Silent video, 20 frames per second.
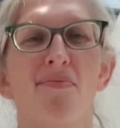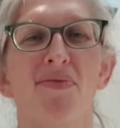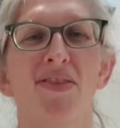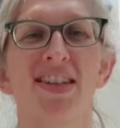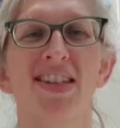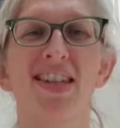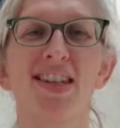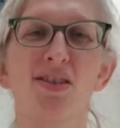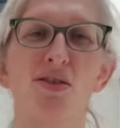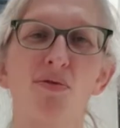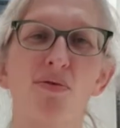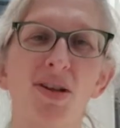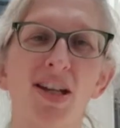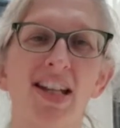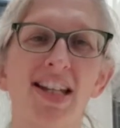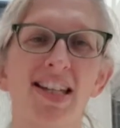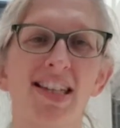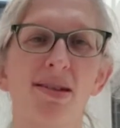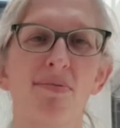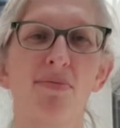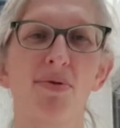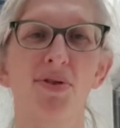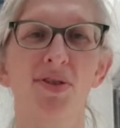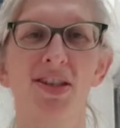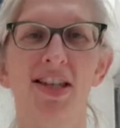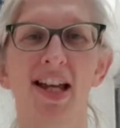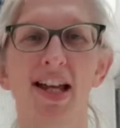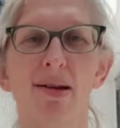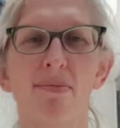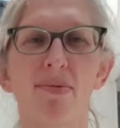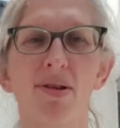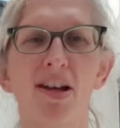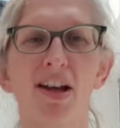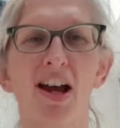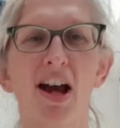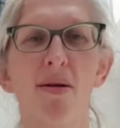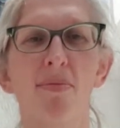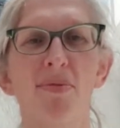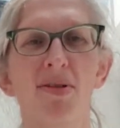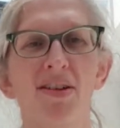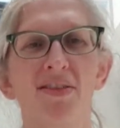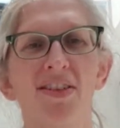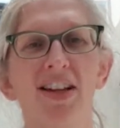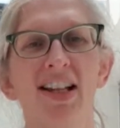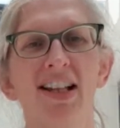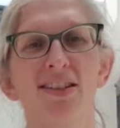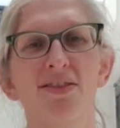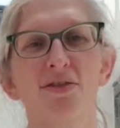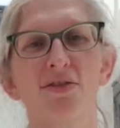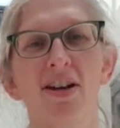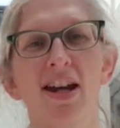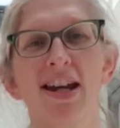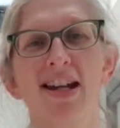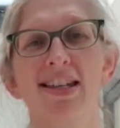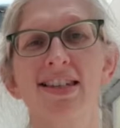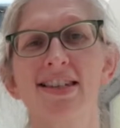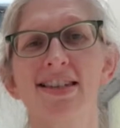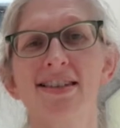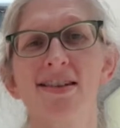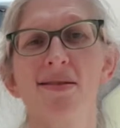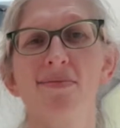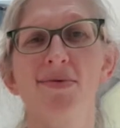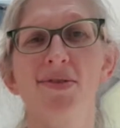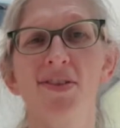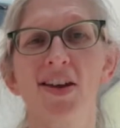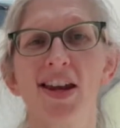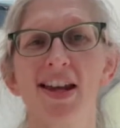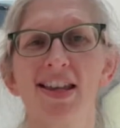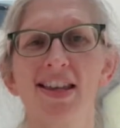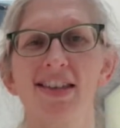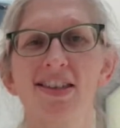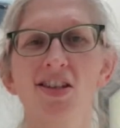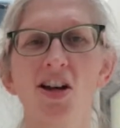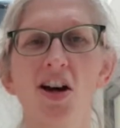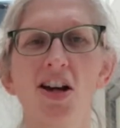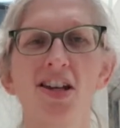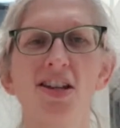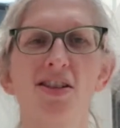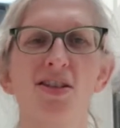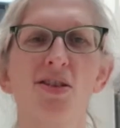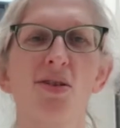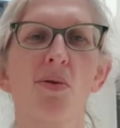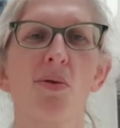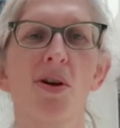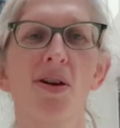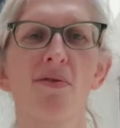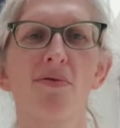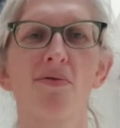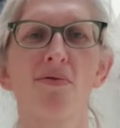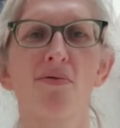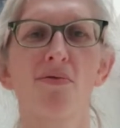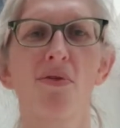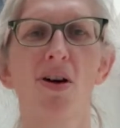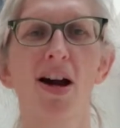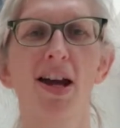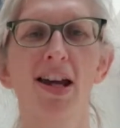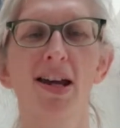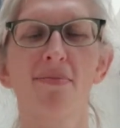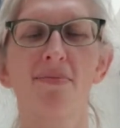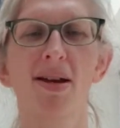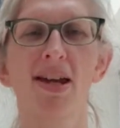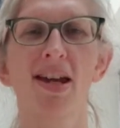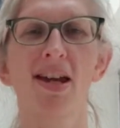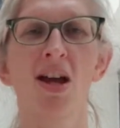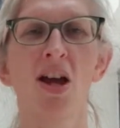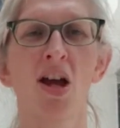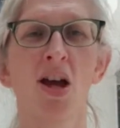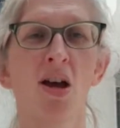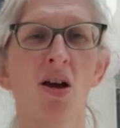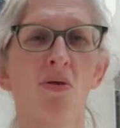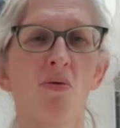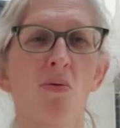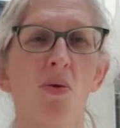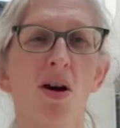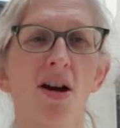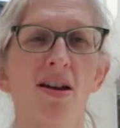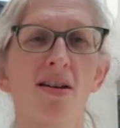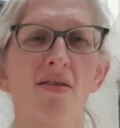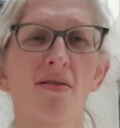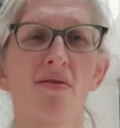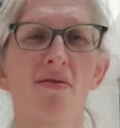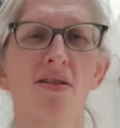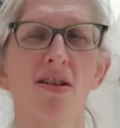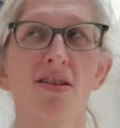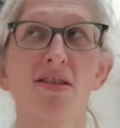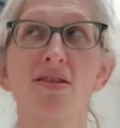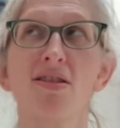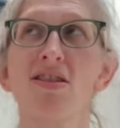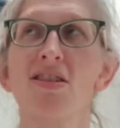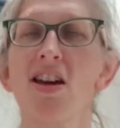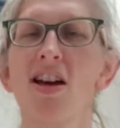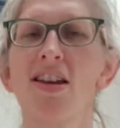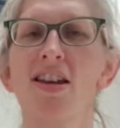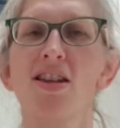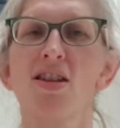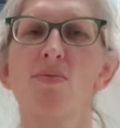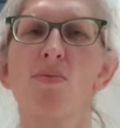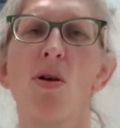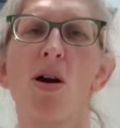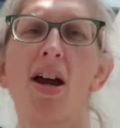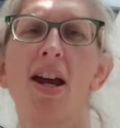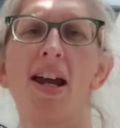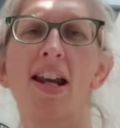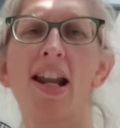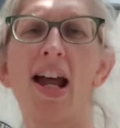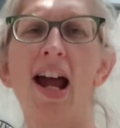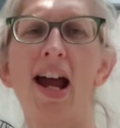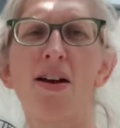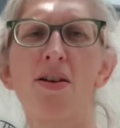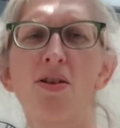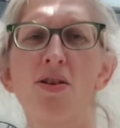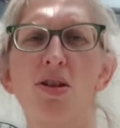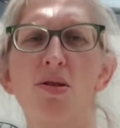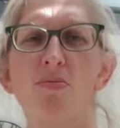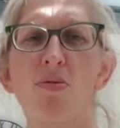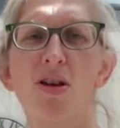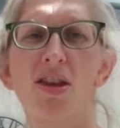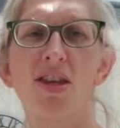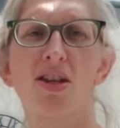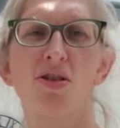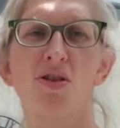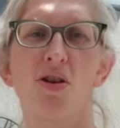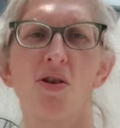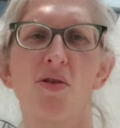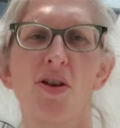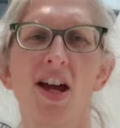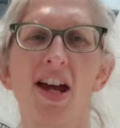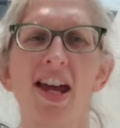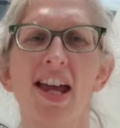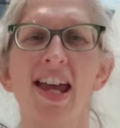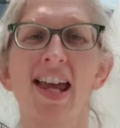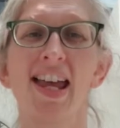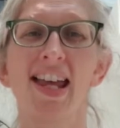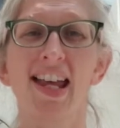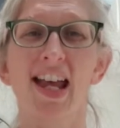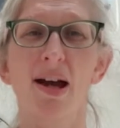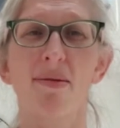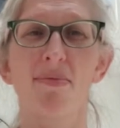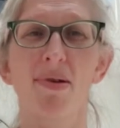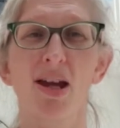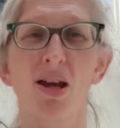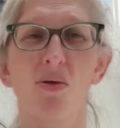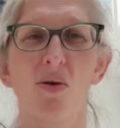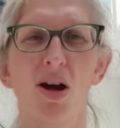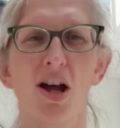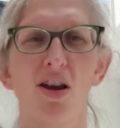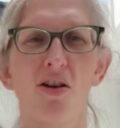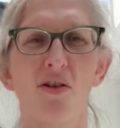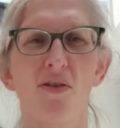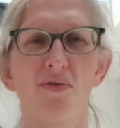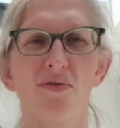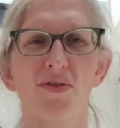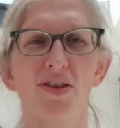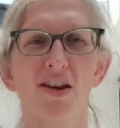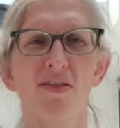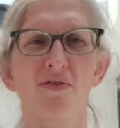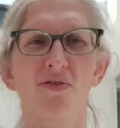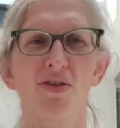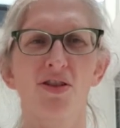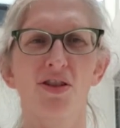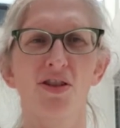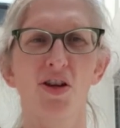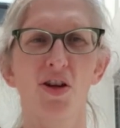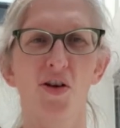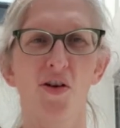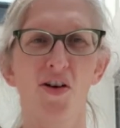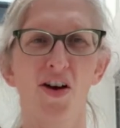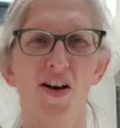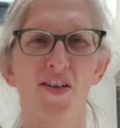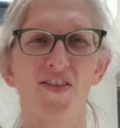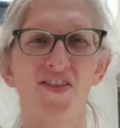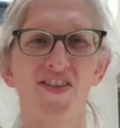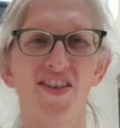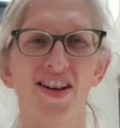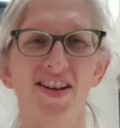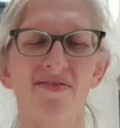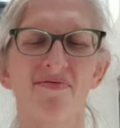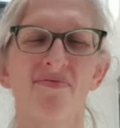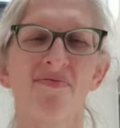This is a really simple sling, but a couple of little tricks in terms of getting the tightness quite right can make tightness right and how you spread the shoulder can make quite a lot of difference to your comfort.